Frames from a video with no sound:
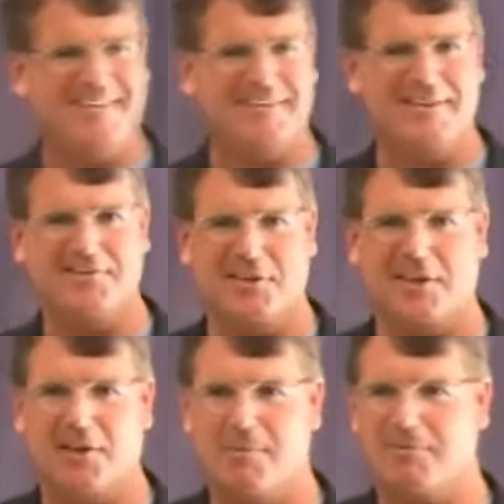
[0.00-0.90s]
in teaching
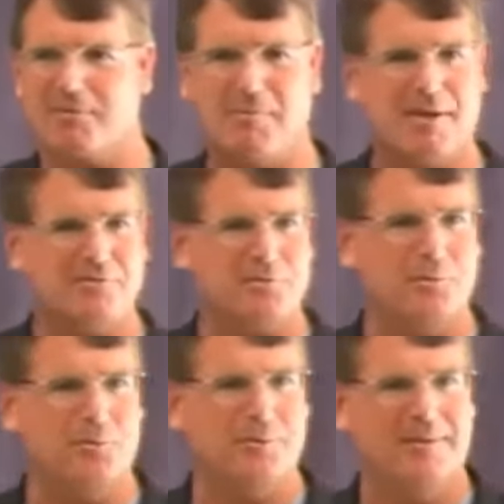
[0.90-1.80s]
economics at my
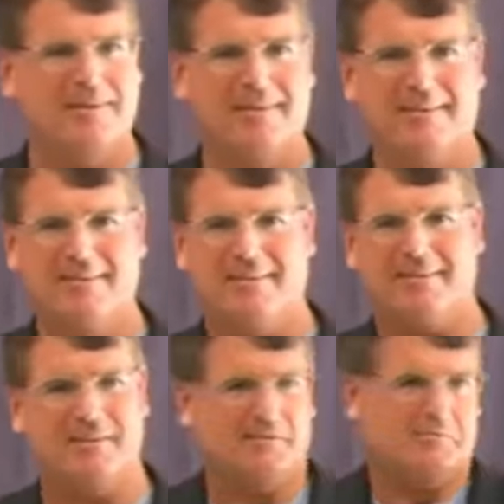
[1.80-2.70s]
school,
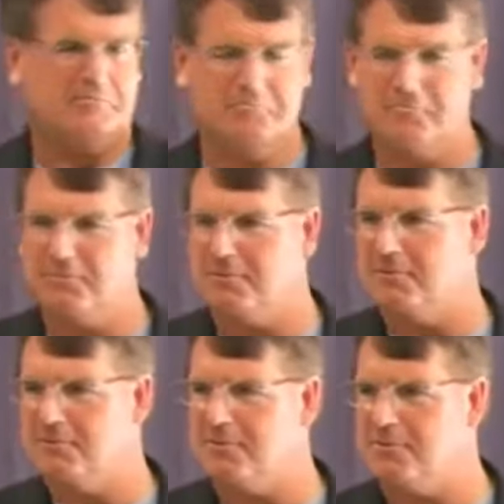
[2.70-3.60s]

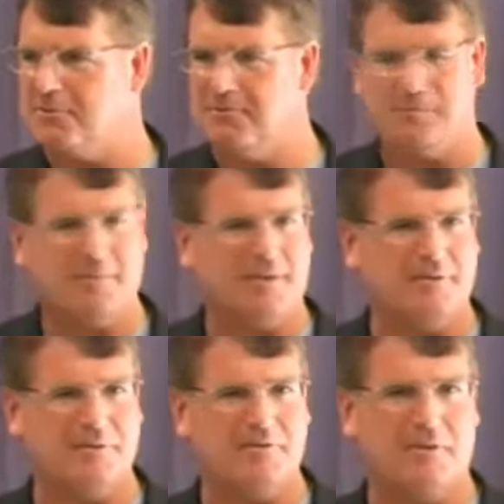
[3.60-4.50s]
sure,
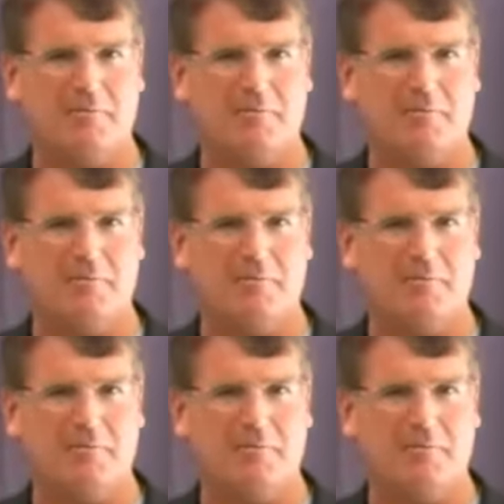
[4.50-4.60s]
I'd do this.